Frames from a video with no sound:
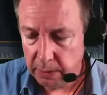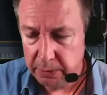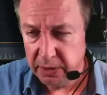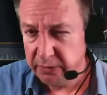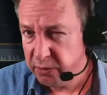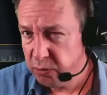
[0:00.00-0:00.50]

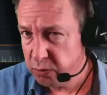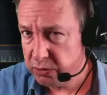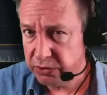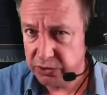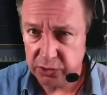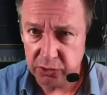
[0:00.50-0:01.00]
But if you
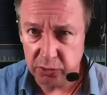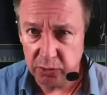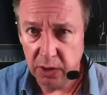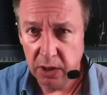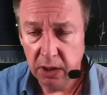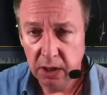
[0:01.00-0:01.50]
want to
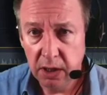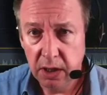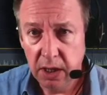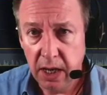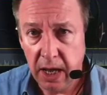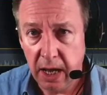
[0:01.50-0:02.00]

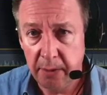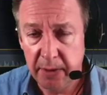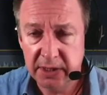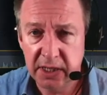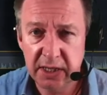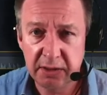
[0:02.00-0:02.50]

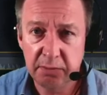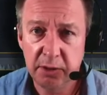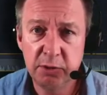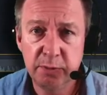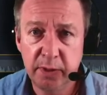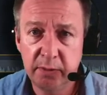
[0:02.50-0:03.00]
as I think
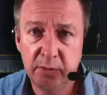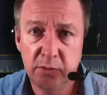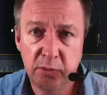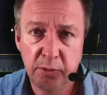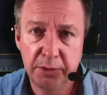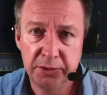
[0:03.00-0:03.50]
most people
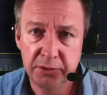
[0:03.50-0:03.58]
will want